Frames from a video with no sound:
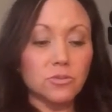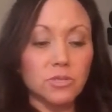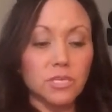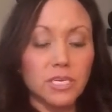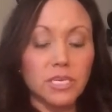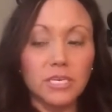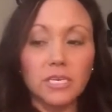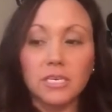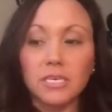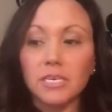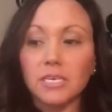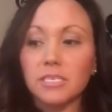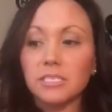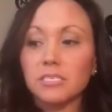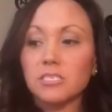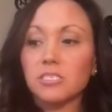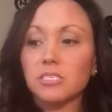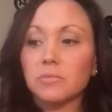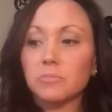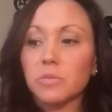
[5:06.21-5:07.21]
think
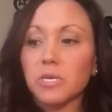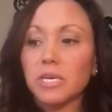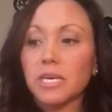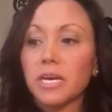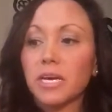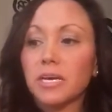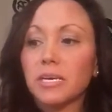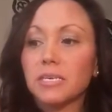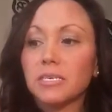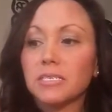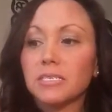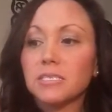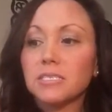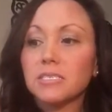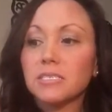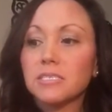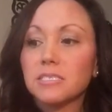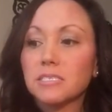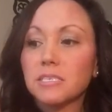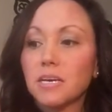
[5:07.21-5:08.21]
it's just
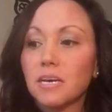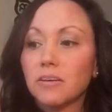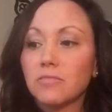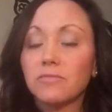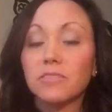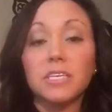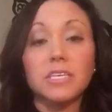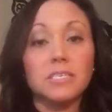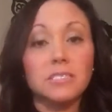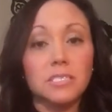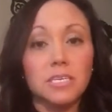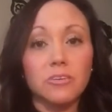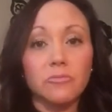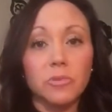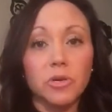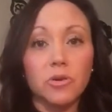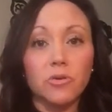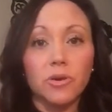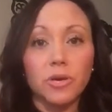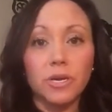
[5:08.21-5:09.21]
because of things that have
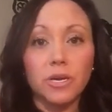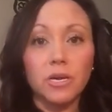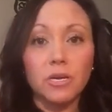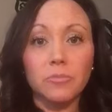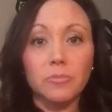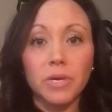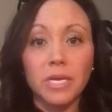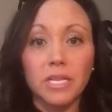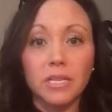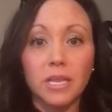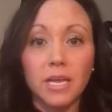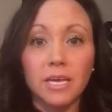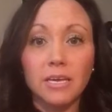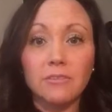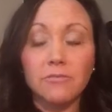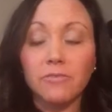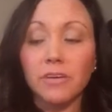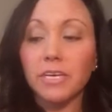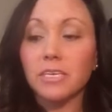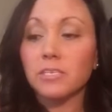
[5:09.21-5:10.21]
been going on in my
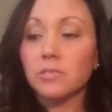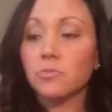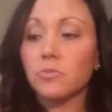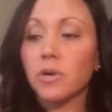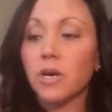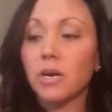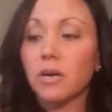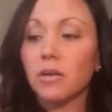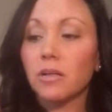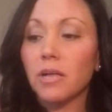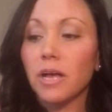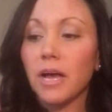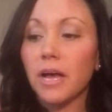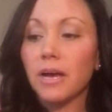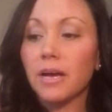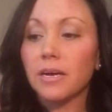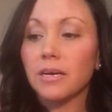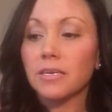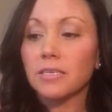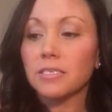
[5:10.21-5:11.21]
life, as well
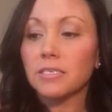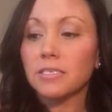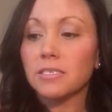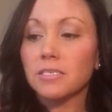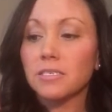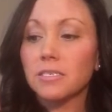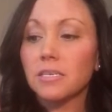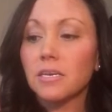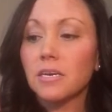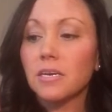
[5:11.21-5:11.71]
as